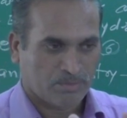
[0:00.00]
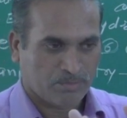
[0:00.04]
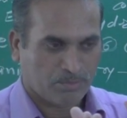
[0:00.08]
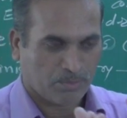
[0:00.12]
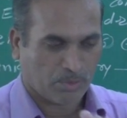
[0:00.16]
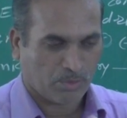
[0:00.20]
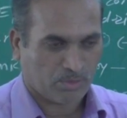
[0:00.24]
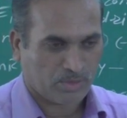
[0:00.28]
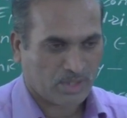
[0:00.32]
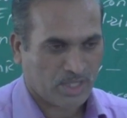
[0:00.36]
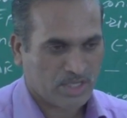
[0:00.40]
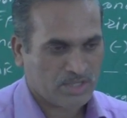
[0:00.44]

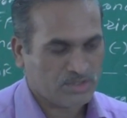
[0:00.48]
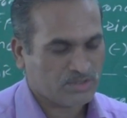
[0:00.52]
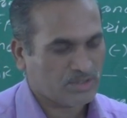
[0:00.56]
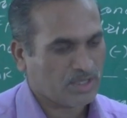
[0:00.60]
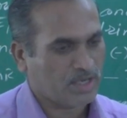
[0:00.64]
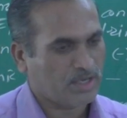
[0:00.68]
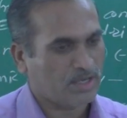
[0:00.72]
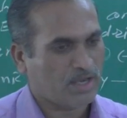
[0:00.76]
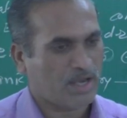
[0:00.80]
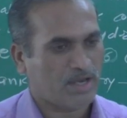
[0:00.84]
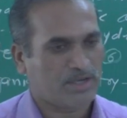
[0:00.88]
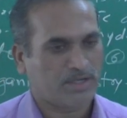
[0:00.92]

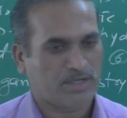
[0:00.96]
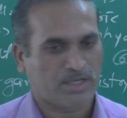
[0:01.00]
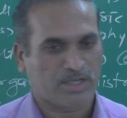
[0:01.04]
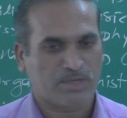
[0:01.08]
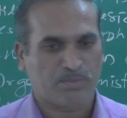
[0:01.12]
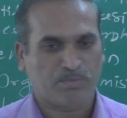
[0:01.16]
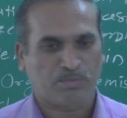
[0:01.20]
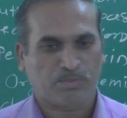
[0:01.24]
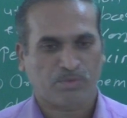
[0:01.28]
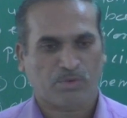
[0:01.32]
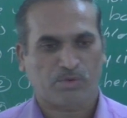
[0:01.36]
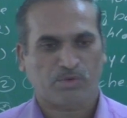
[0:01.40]
Protection and
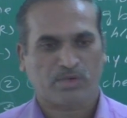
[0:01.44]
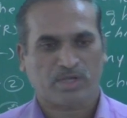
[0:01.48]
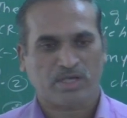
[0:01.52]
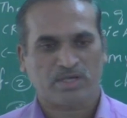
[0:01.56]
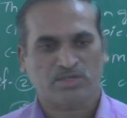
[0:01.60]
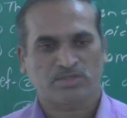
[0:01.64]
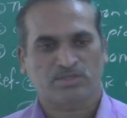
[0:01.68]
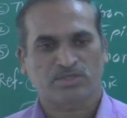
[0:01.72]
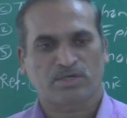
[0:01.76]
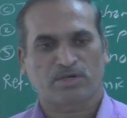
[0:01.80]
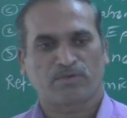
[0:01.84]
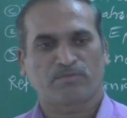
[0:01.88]

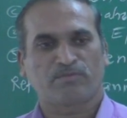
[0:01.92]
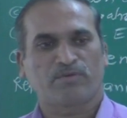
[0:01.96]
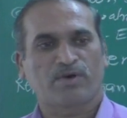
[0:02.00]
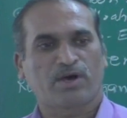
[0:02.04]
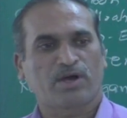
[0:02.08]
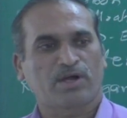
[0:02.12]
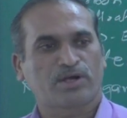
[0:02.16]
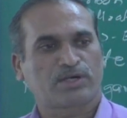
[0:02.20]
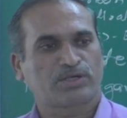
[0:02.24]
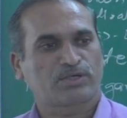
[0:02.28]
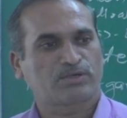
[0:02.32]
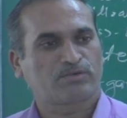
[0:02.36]
deprotection
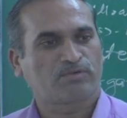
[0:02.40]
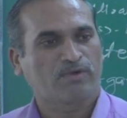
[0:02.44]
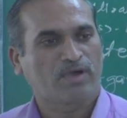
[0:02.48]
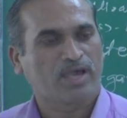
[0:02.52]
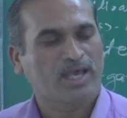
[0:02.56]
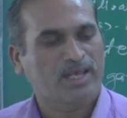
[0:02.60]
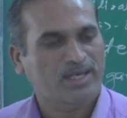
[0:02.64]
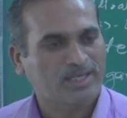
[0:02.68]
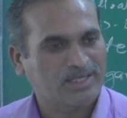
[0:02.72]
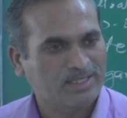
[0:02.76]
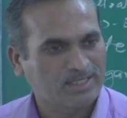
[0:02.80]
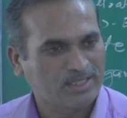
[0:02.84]
for
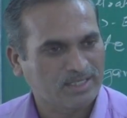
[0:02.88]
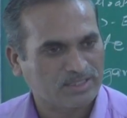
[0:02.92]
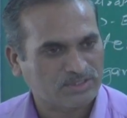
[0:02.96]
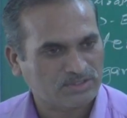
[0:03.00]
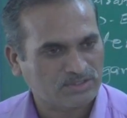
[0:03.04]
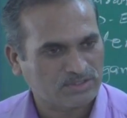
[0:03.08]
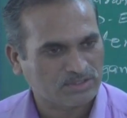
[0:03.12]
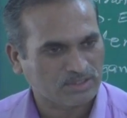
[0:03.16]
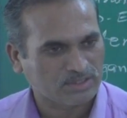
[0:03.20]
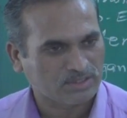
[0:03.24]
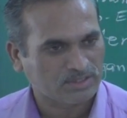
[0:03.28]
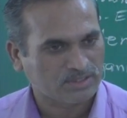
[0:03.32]
12
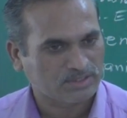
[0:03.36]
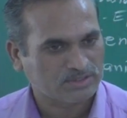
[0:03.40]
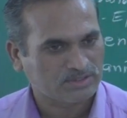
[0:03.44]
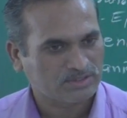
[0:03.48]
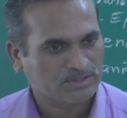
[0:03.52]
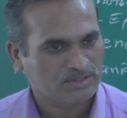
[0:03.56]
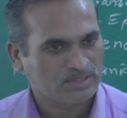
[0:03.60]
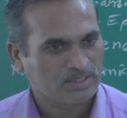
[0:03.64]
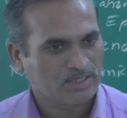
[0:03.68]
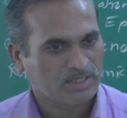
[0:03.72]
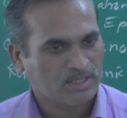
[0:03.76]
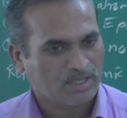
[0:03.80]
lectures,
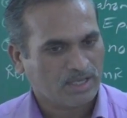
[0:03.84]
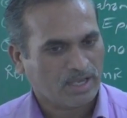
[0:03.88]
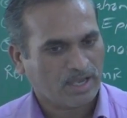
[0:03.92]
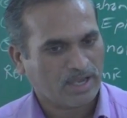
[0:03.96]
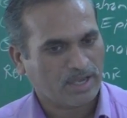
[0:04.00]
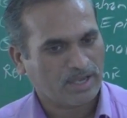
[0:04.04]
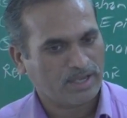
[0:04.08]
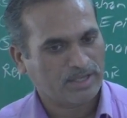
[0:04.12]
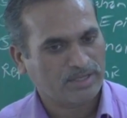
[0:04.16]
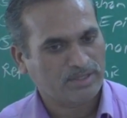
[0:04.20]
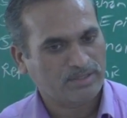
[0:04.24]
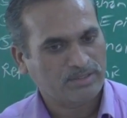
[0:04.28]

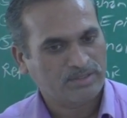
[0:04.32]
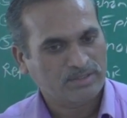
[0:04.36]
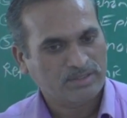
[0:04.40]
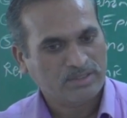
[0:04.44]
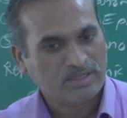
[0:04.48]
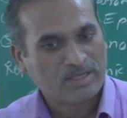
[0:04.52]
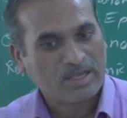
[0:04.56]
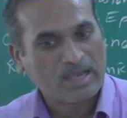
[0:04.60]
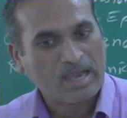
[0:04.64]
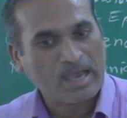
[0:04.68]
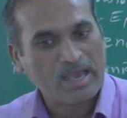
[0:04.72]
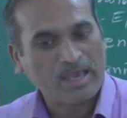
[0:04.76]
and
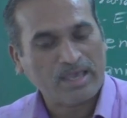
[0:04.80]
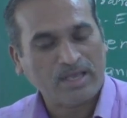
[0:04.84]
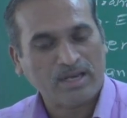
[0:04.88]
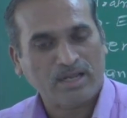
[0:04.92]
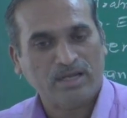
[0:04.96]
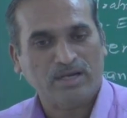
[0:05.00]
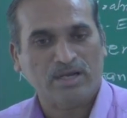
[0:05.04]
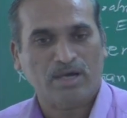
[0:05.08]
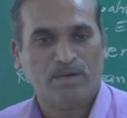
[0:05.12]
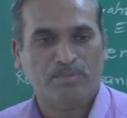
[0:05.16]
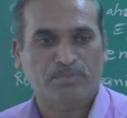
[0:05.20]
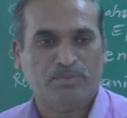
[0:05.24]

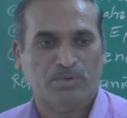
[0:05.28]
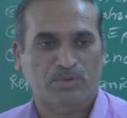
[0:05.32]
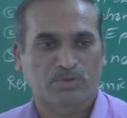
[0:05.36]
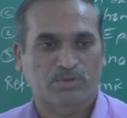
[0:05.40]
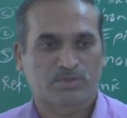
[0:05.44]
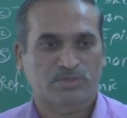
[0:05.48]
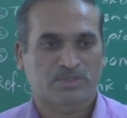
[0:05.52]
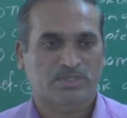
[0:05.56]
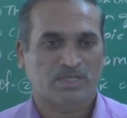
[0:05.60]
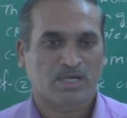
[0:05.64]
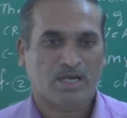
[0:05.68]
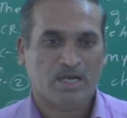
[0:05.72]
Chiron
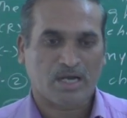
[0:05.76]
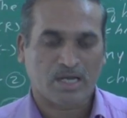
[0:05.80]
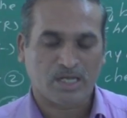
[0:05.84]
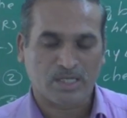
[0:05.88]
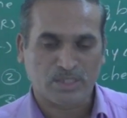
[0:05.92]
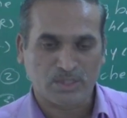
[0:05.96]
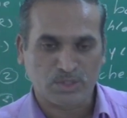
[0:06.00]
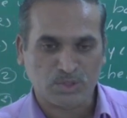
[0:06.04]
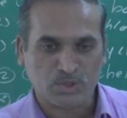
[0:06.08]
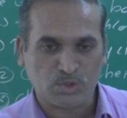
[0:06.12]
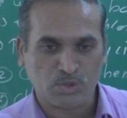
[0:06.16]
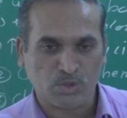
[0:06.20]
approach
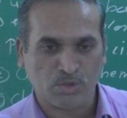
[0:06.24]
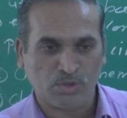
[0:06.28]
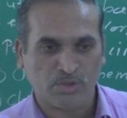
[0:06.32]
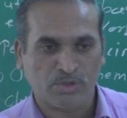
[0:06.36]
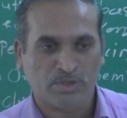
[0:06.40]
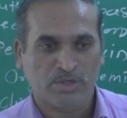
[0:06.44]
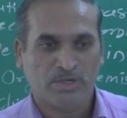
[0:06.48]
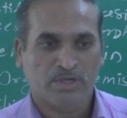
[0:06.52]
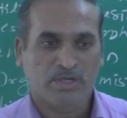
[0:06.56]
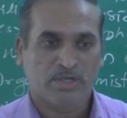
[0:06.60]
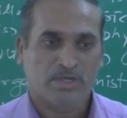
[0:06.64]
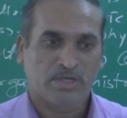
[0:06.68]

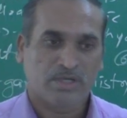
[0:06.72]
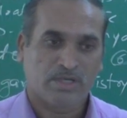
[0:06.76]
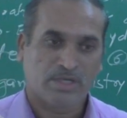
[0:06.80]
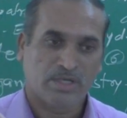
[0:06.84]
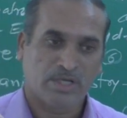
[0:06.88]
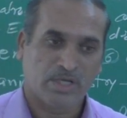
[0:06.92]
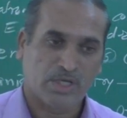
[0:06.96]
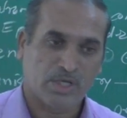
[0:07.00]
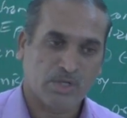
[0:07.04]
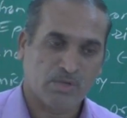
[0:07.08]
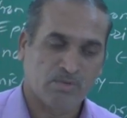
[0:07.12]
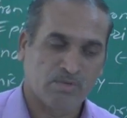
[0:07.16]
also
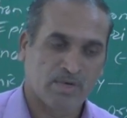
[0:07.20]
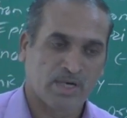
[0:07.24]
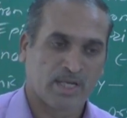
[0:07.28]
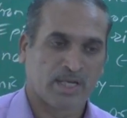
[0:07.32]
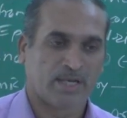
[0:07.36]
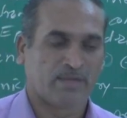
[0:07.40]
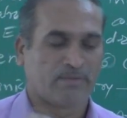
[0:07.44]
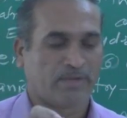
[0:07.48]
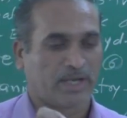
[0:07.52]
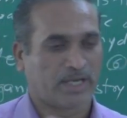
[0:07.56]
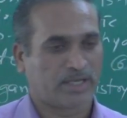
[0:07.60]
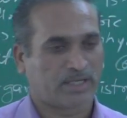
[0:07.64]

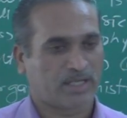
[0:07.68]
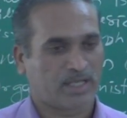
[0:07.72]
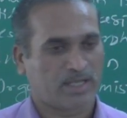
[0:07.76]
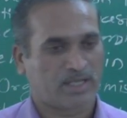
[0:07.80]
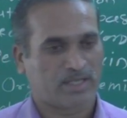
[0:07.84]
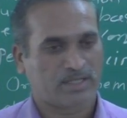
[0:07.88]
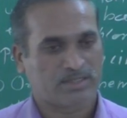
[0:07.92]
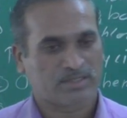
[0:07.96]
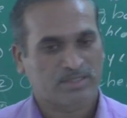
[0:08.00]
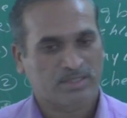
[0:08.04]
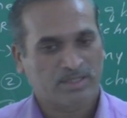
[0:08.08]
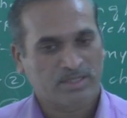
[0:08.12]
equal
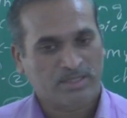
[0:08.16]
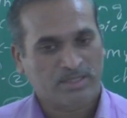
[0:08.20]
weightage,